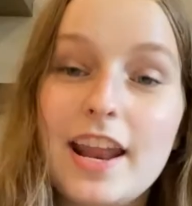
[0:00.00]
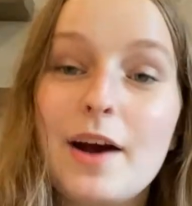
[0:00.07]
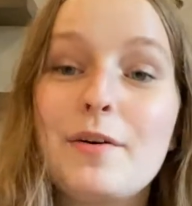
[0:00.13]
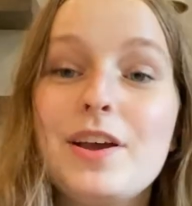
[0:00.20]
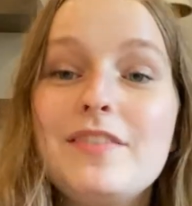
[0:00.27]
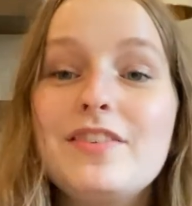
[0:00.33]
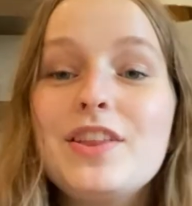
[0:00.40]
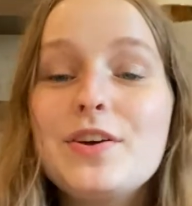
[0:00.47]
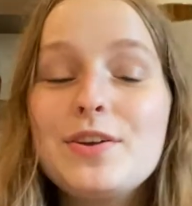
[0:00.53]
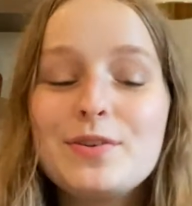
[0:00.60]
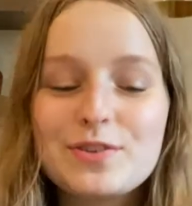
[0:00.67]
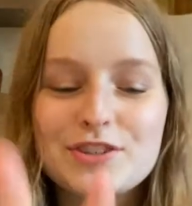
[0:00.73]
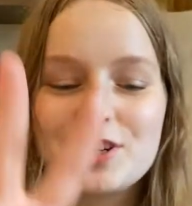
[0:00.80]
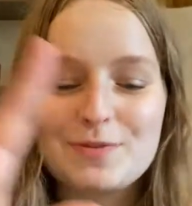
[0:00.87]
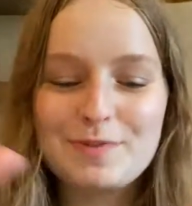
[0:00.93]
Now, even though
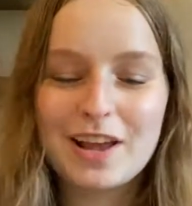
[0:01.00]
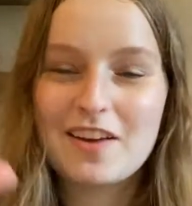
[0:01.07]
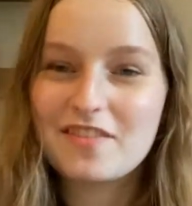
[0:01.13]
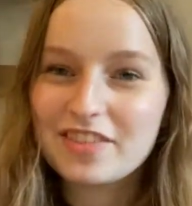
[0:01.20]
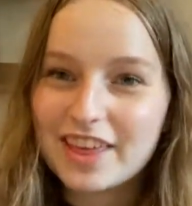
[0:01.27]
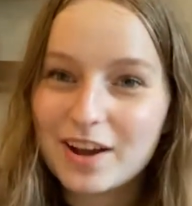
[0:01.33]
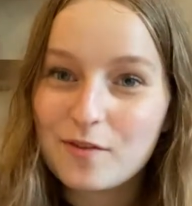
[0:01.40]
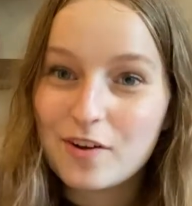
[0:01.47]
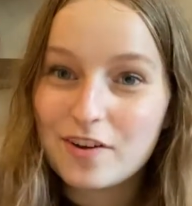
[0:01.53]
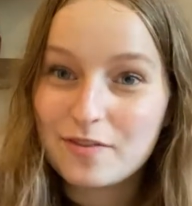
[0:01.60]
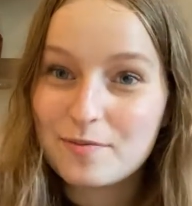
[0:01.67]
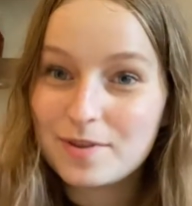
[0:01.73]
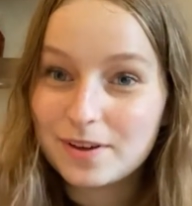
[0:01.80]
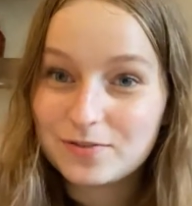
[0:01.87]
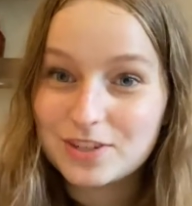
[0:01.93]
you're stripping everything away
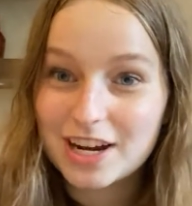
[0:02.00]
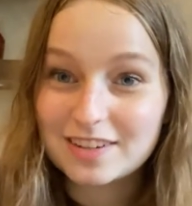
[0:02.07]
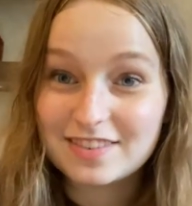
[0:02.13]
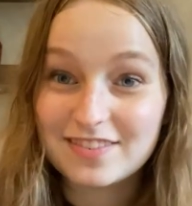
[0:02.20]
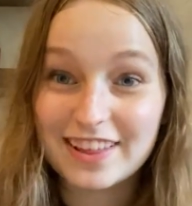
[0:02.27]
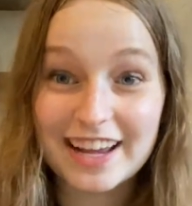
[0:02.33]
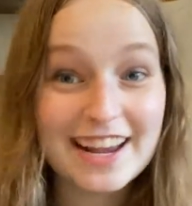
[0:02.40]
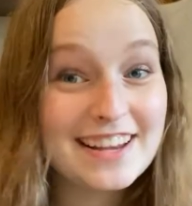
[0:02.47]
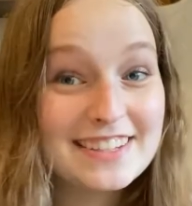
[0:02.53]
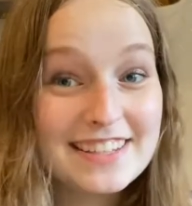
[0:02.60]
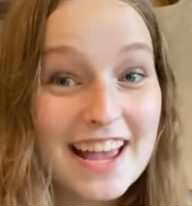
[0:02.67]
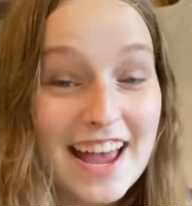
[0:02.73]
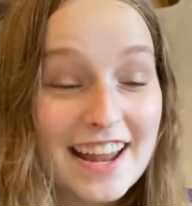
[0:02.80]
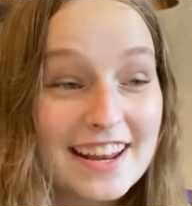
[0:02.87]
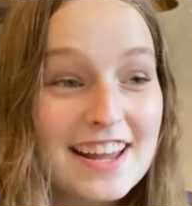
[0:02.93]
from the objective, like I
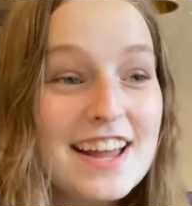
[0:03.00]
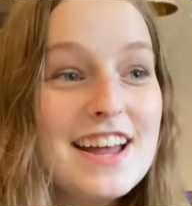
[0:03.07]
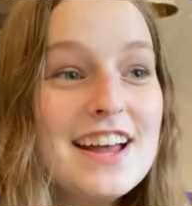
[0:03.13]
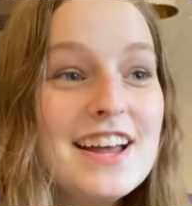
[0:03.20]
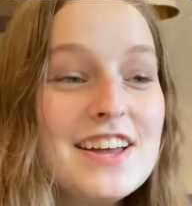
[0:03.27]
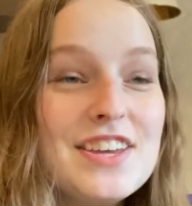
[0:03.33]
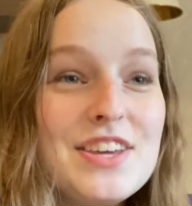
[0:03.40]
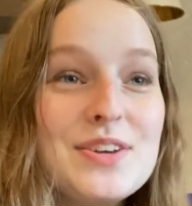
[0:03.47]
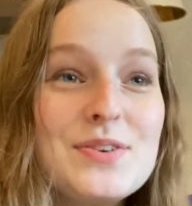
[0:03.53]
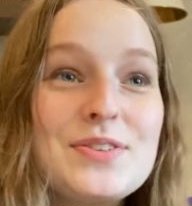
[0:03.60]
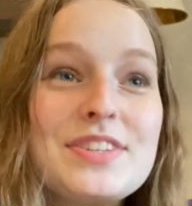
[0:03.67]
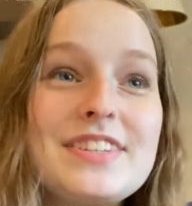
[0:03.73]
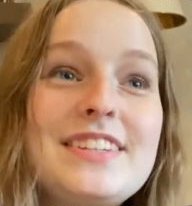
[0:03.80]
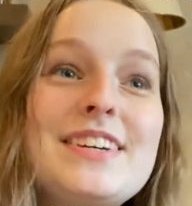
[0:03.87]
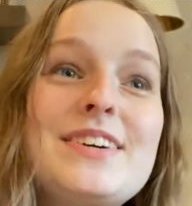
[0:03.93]
said, you
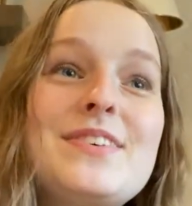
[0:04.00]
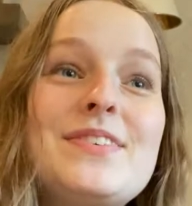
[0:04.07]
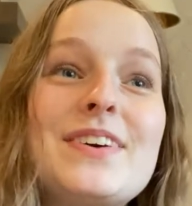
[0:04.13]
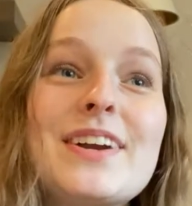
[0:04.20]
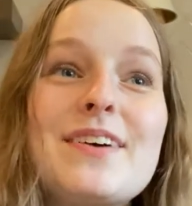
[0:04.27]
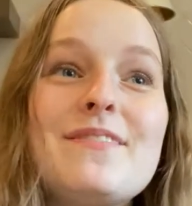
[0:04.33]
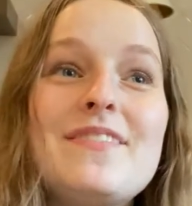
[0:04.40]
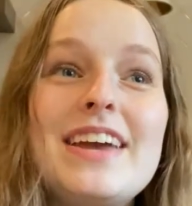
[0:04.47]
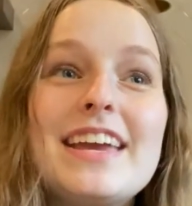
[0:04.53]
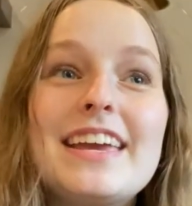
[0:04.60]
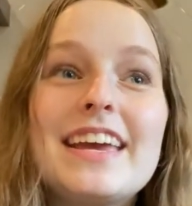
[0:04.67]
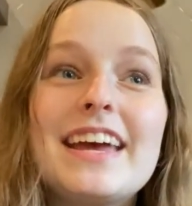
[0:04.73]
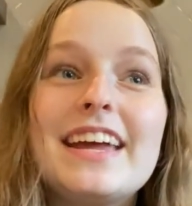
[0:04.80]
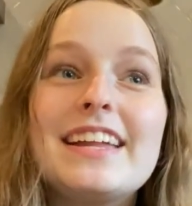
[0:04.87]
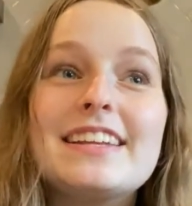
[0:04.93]
still want to
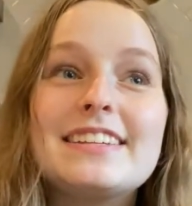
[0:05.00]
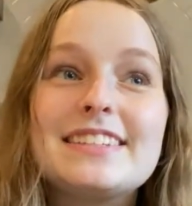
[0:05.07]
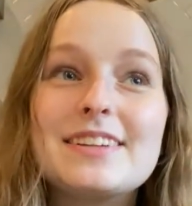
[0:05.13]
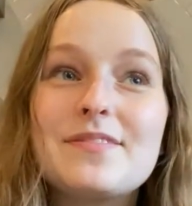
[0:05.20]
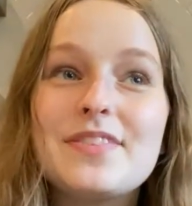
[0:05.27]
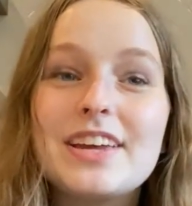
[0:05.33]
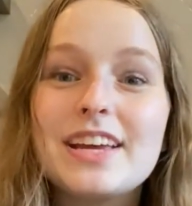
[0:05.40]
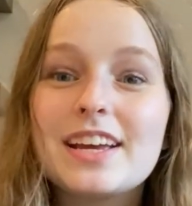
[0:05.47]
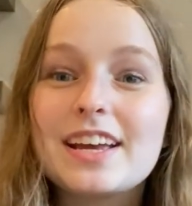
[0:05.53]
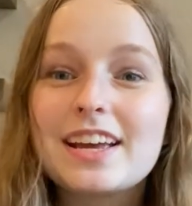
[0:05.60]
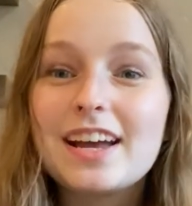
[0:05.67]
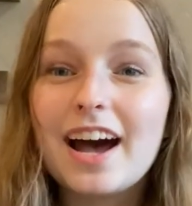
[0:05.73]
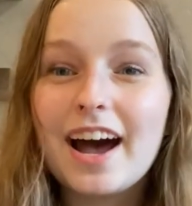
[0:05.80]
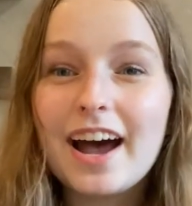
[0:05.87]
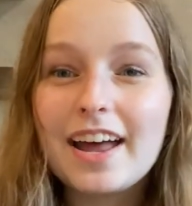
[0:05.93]
make it something
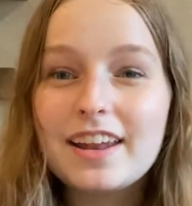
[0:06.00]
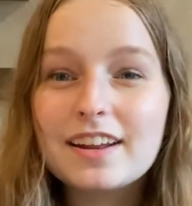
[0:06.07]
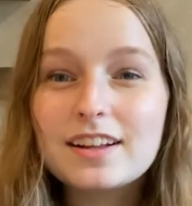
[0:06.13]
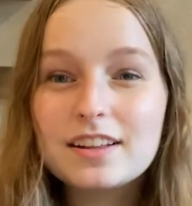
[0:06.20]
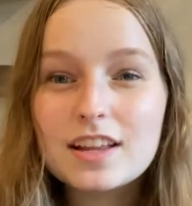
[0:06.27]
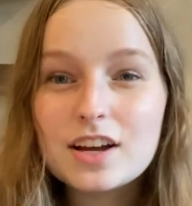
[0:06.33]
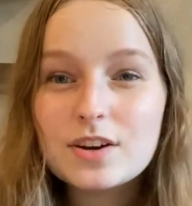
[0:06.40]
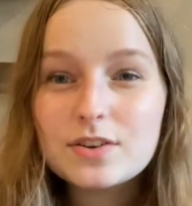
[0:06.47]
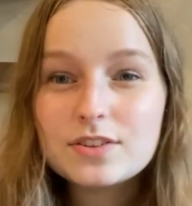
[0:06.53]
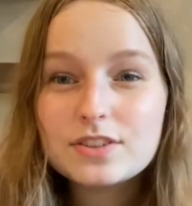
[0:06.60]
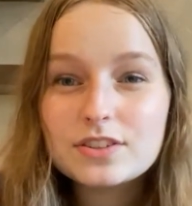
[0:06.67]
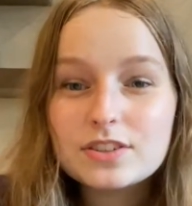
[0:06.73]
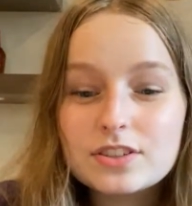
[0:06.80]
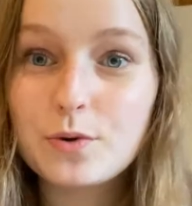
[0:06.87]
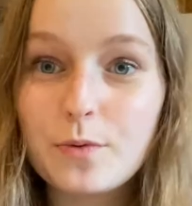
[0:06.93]
kind of
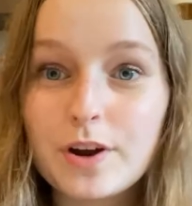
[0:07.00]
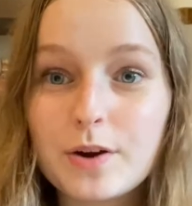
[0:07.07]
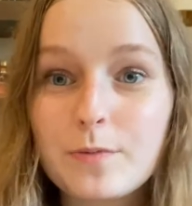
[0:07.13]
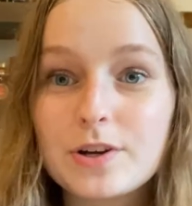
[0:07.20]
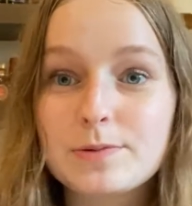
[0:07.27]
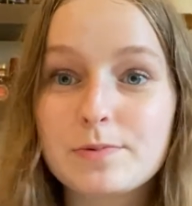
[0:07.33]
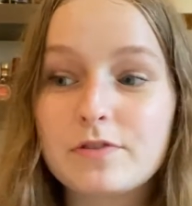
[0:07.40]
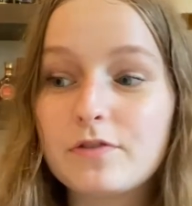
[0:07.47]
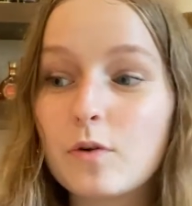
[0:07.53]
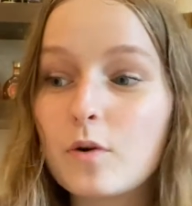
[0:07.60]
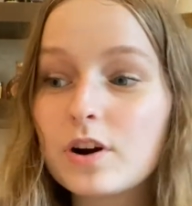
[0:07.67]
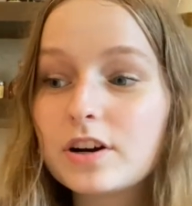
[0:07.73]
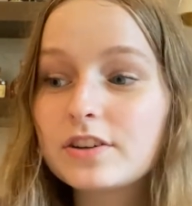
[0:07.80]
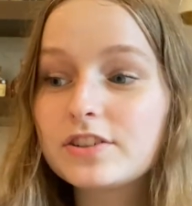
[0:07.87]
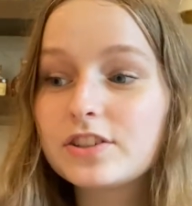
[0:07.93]
close to what it was
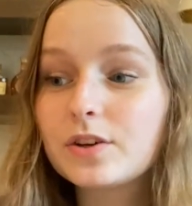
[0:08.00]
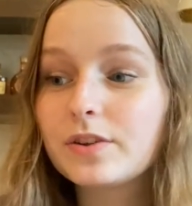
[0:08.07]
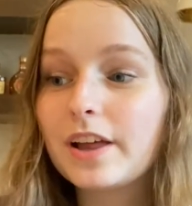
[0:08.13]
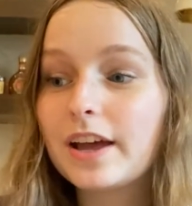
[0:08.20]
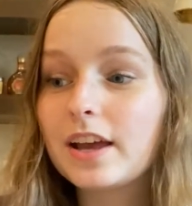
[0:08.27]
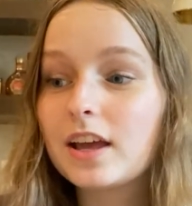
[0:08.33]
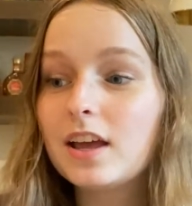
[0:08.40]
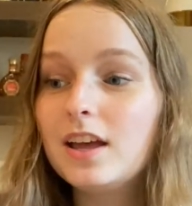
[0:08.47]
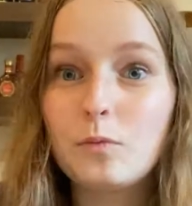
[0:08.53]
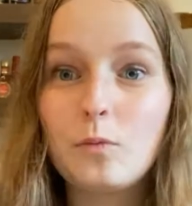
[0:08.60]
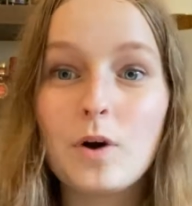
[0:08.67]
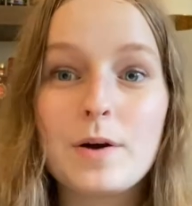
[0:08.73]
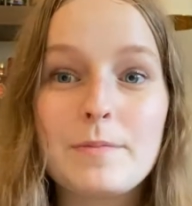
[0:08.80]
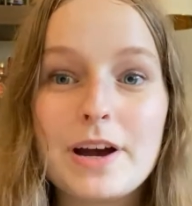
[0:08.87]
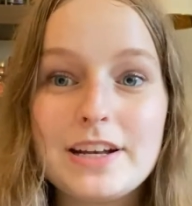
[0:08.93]
before. So like
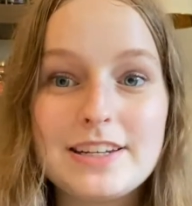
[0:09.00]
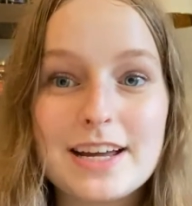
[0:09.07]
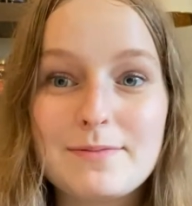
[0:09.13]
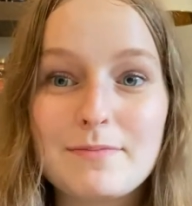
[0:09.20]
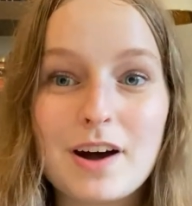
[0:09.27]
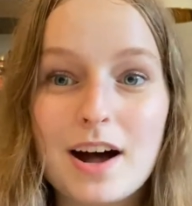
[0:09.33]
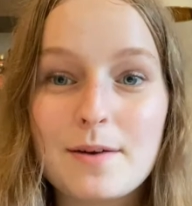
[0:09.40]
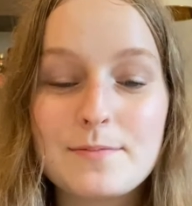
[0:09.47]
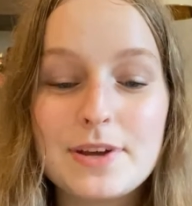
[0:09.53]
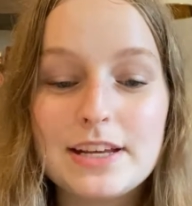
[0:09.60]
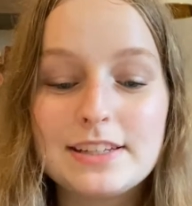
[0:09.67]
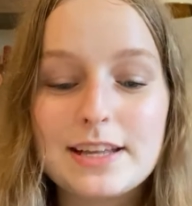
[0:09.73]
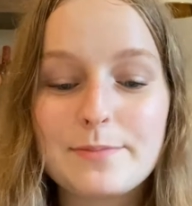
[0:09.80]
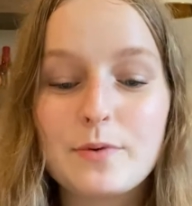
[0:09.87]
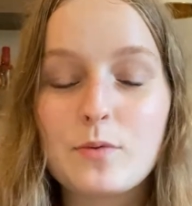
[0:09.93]
what my dead mom
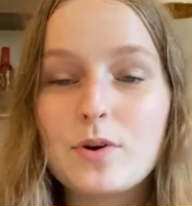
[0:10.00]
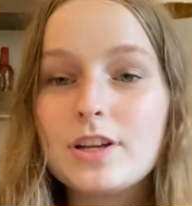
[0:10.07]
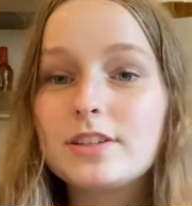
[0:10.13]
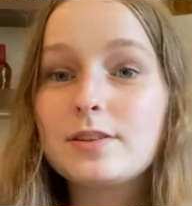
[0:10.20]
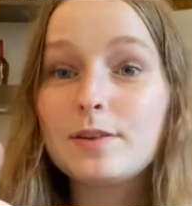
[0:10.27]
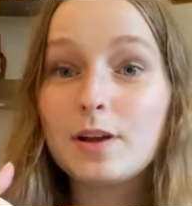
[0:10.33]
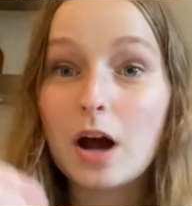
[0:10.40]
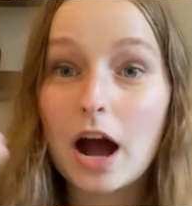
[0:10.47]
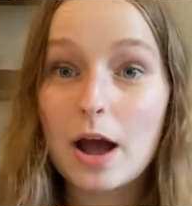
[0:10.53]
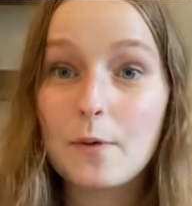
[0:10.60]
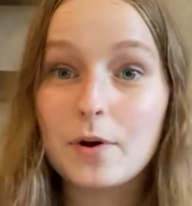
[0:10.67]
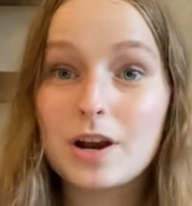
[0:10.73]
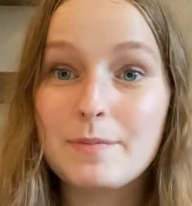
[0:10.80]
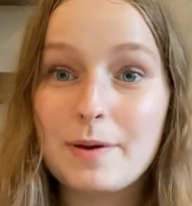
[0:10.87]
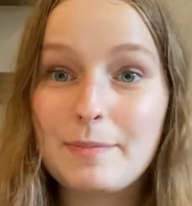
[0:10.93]
example was, I
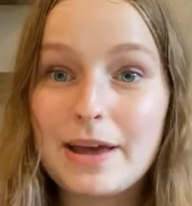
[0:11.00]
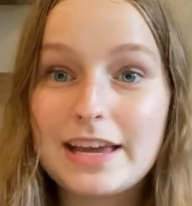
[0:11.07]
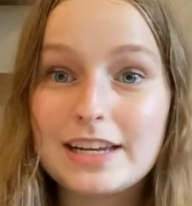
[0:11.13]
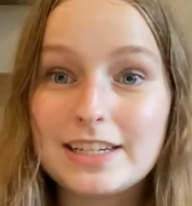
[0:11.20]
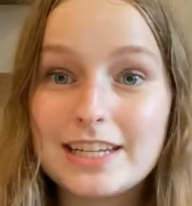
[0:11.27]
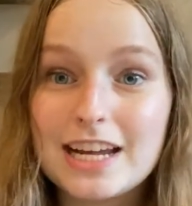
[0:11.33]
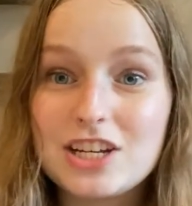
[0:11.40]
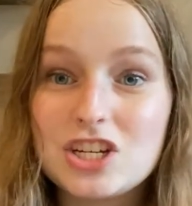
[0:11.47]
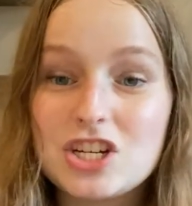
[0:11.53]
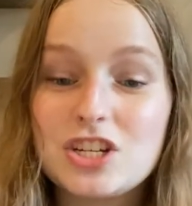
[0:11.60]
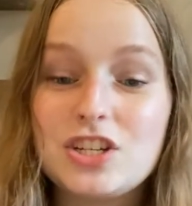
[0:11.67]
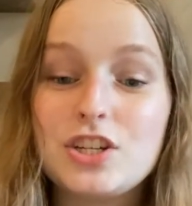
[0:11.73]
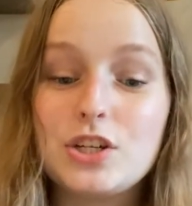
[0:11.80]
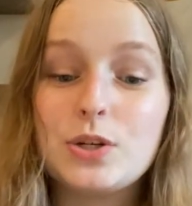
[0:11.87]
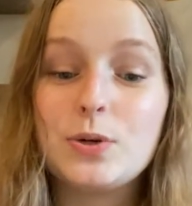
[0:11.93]
want to be paid attention
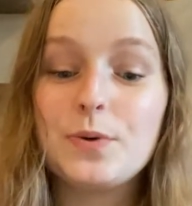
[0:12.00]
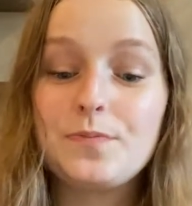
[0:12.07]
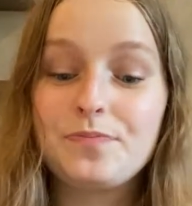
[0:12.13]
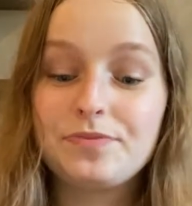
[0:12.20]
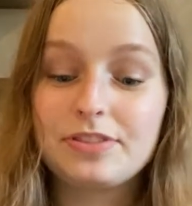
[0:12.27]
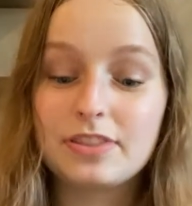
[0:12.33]
to.